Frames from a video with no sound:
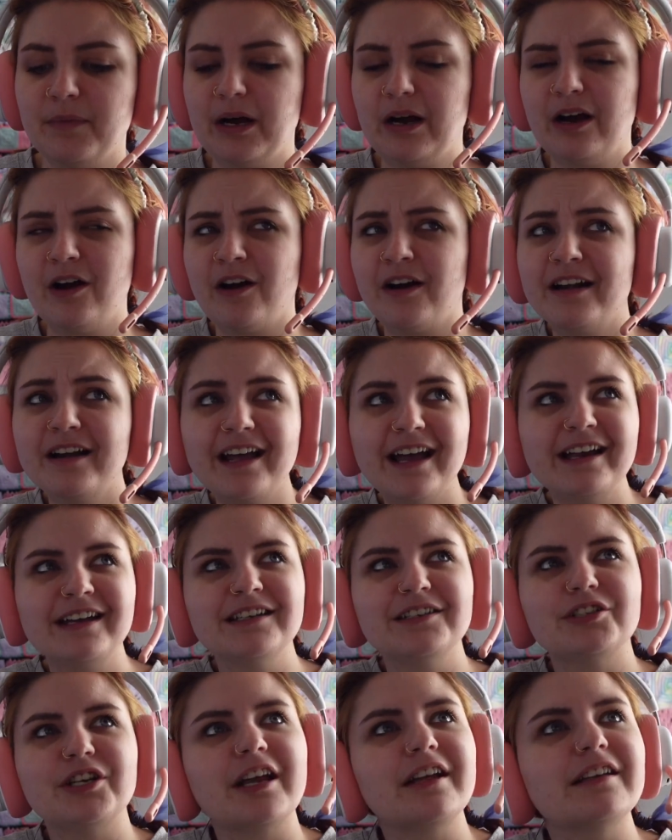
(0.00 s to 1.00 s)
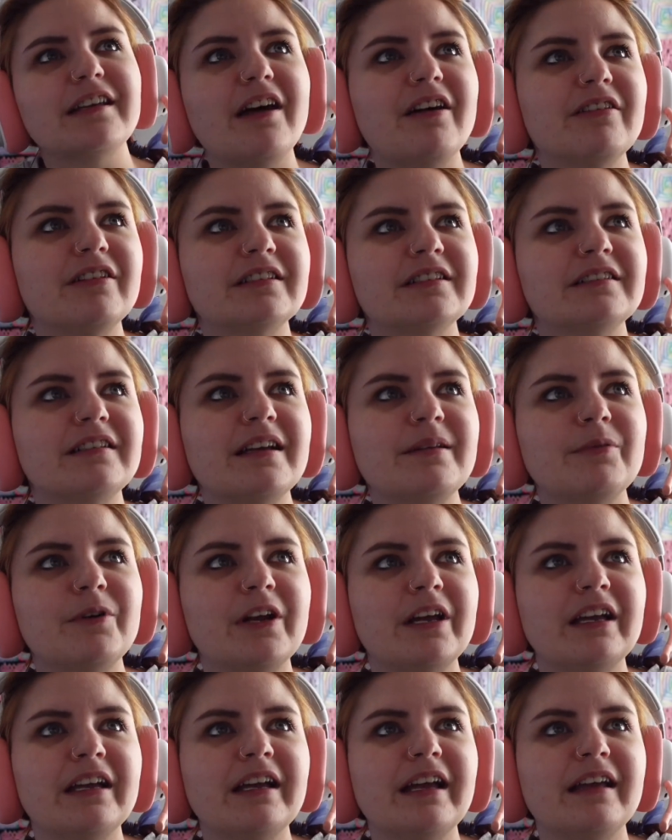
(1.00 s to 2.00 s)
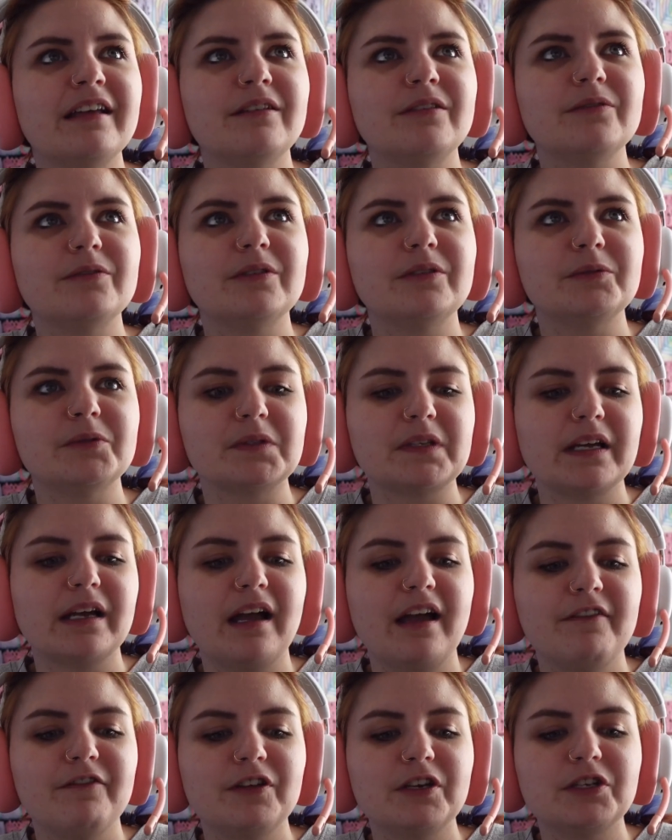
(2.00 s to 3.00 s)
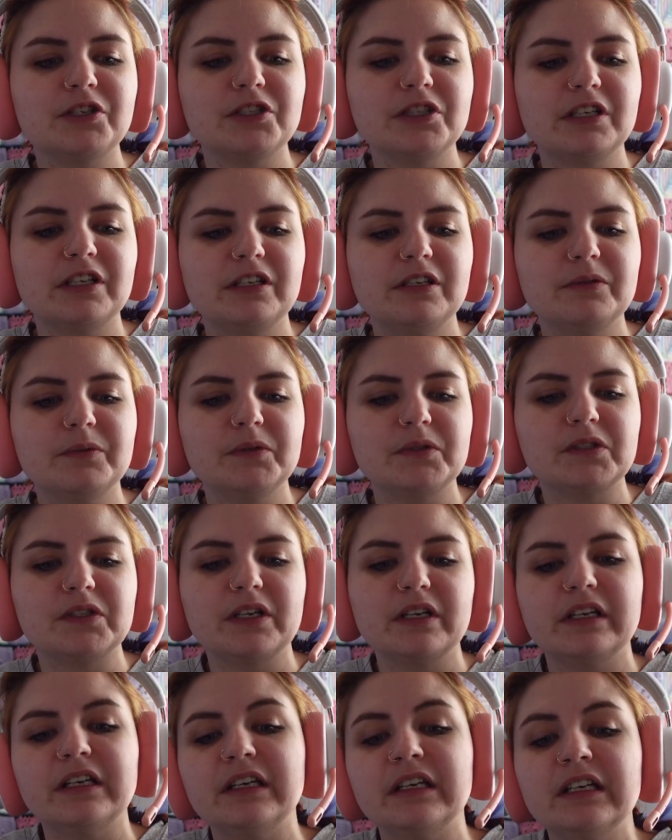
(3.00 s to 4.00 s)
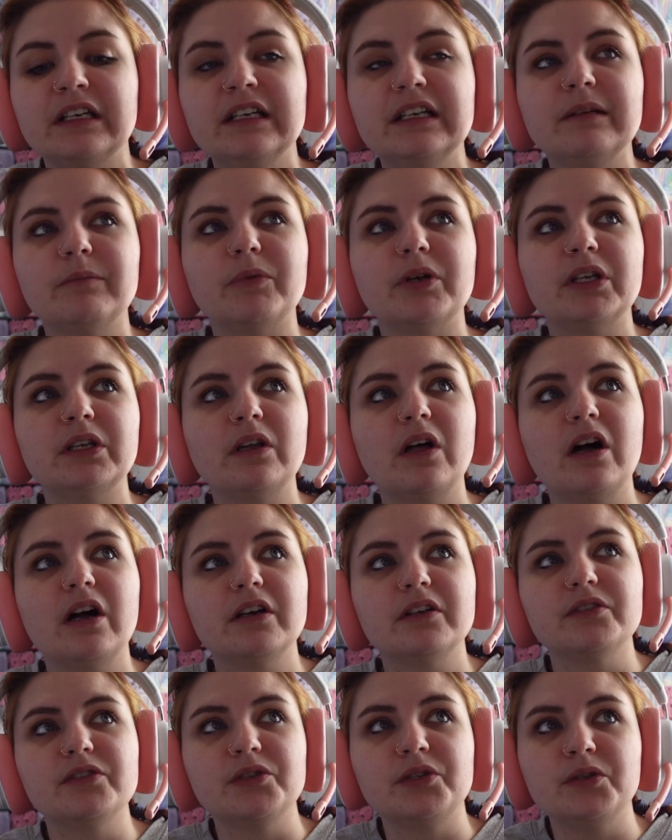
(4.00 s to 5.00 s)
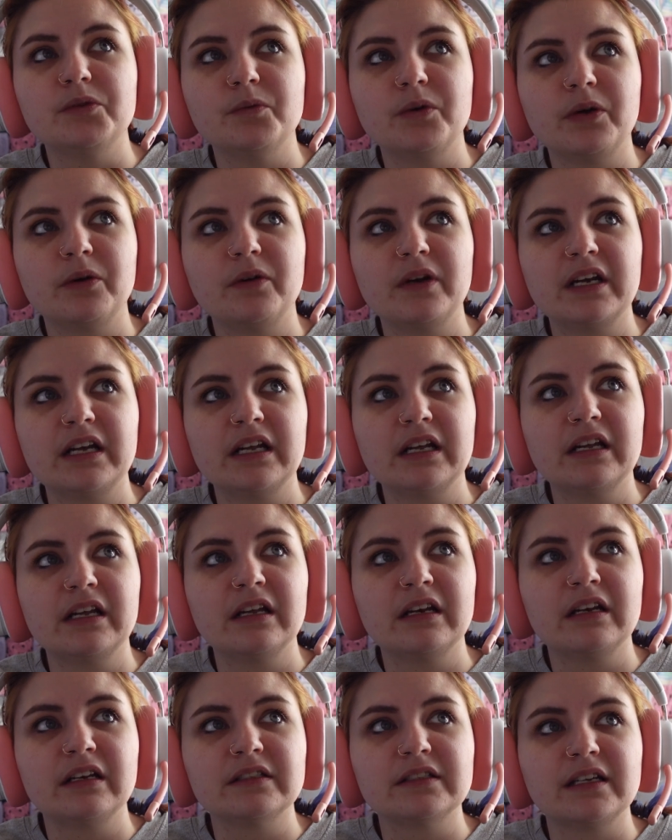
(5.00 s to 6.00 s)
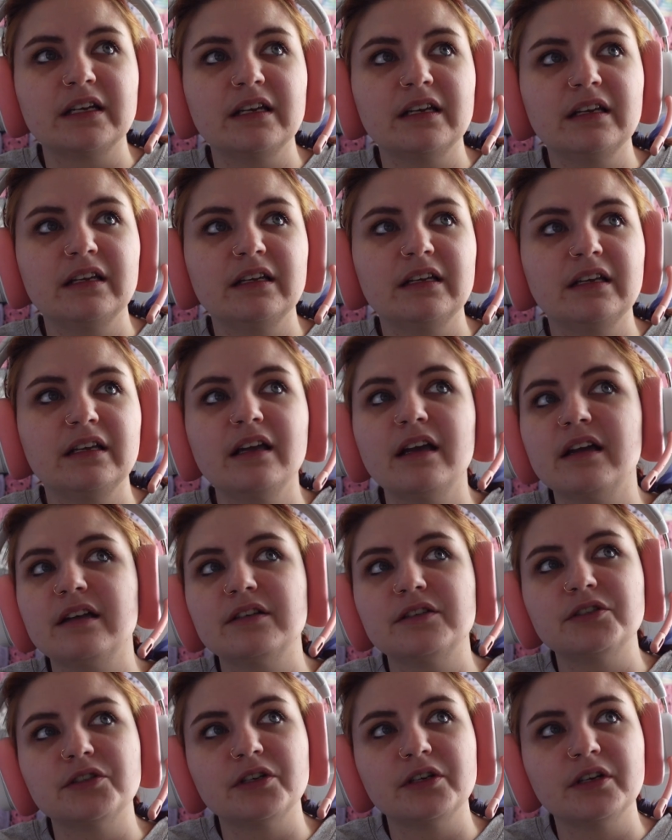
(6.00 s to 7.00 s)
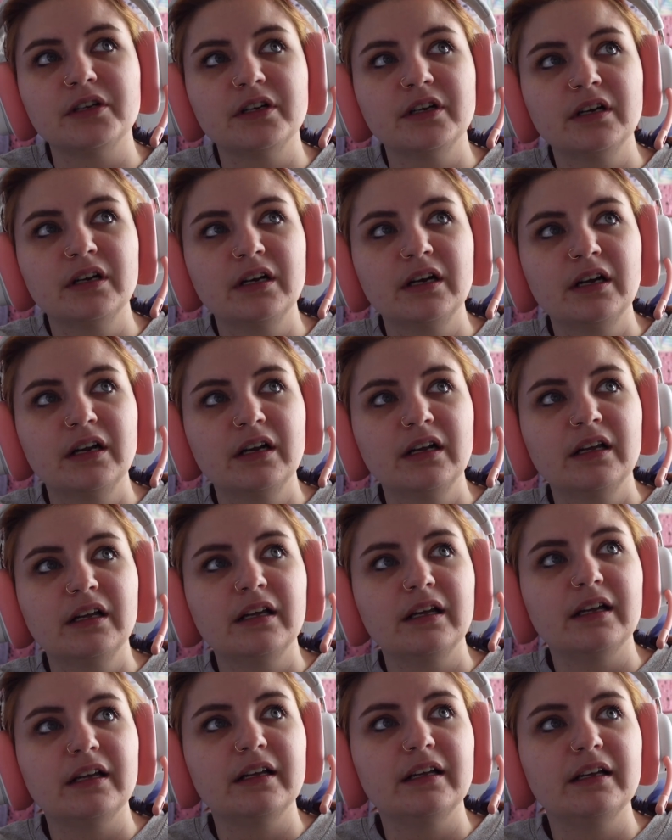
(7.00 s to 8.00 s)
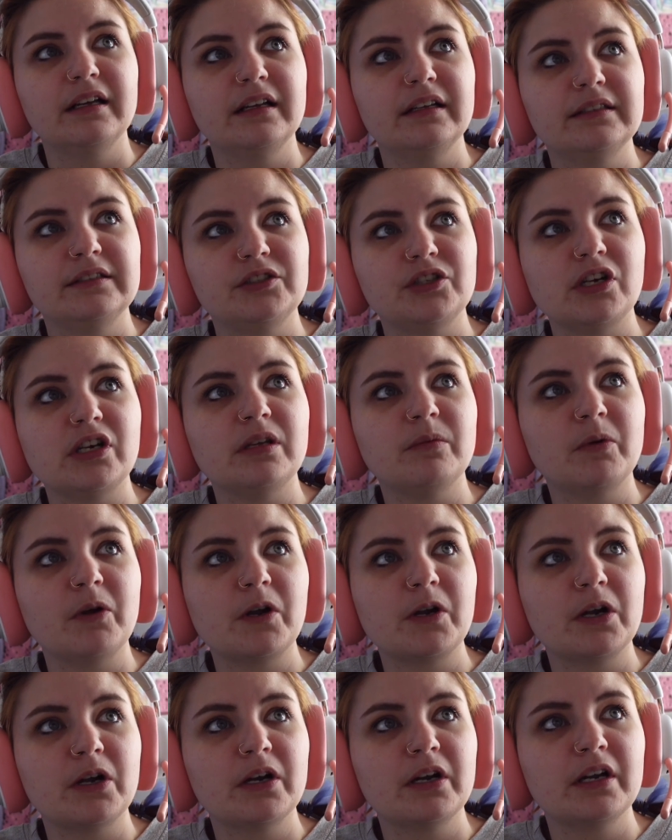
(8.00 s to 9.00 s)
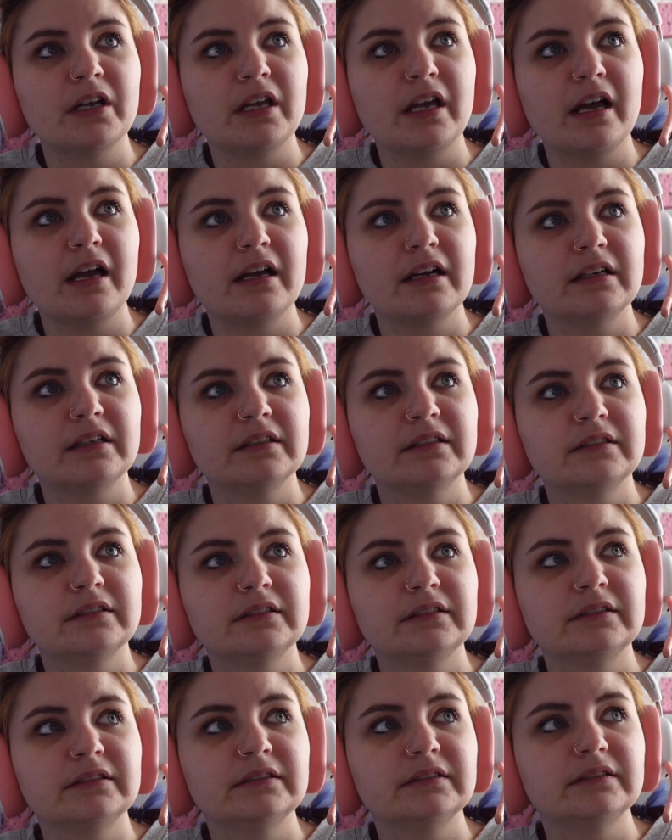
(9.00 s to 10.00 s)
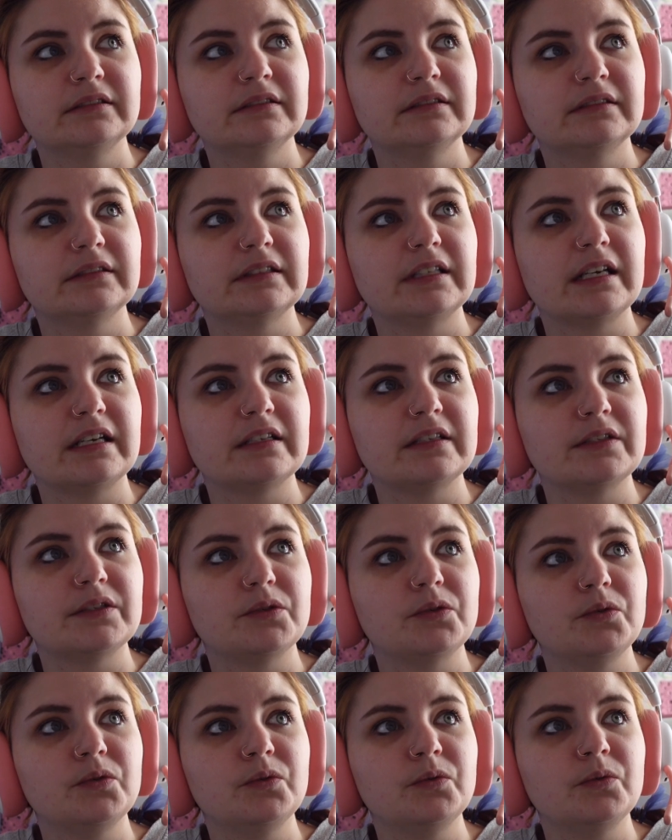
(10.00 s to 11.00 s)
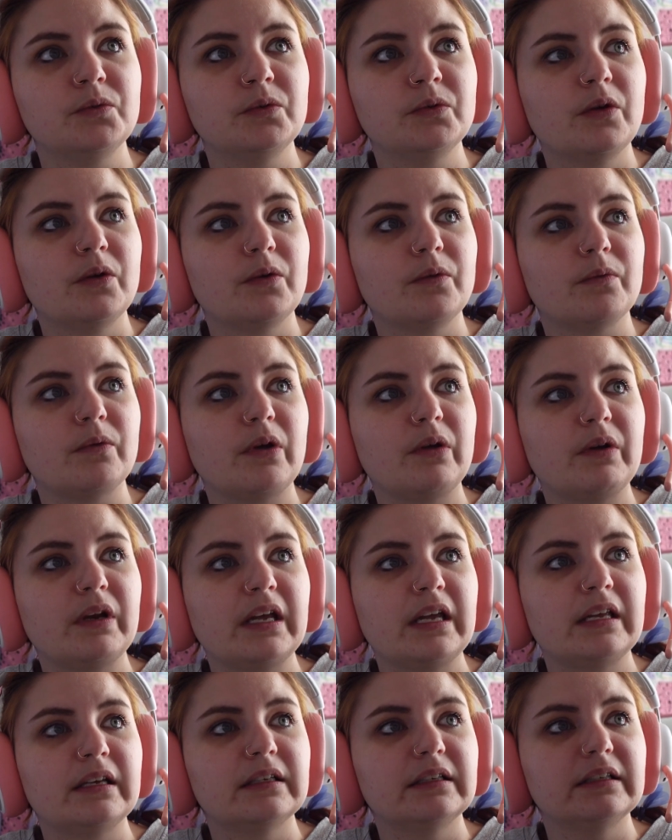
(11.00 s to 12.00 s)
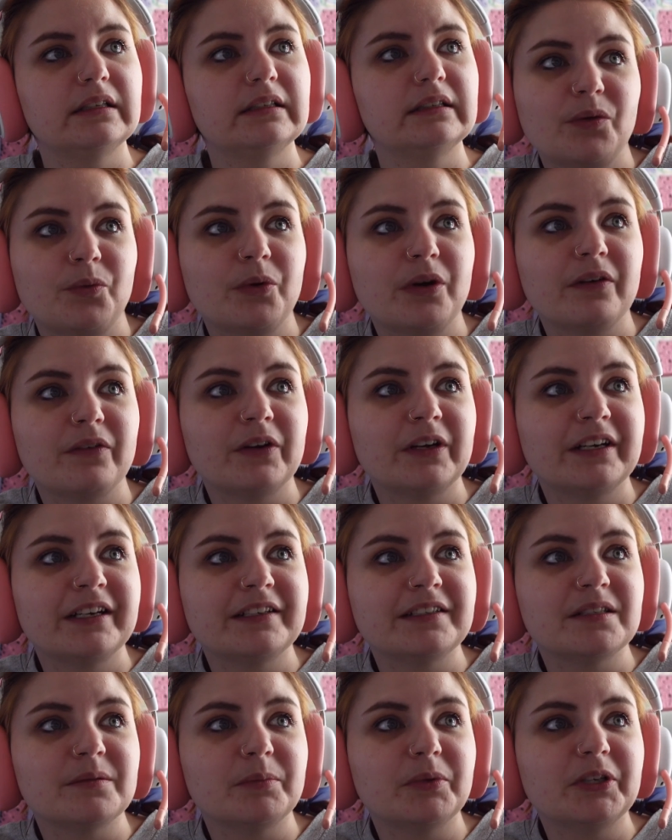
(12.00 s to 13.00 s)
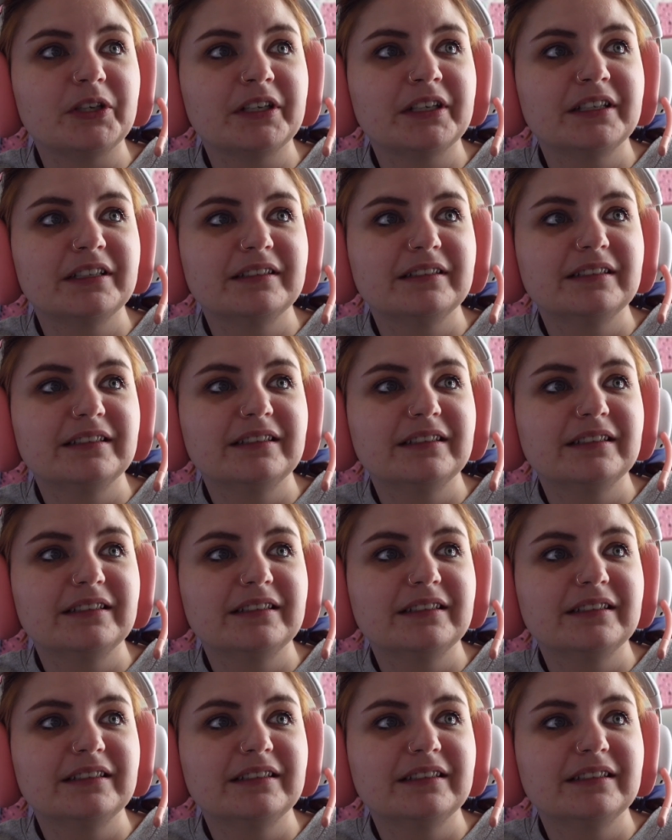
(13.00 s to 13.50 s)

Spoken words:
Art had it checked out at the library and was like, I finished it, it was good, but long, do you want to read it? And I was like, yeah, sure. J.D. Baker, yeah. That is who wrote it. Whatever, it's a book.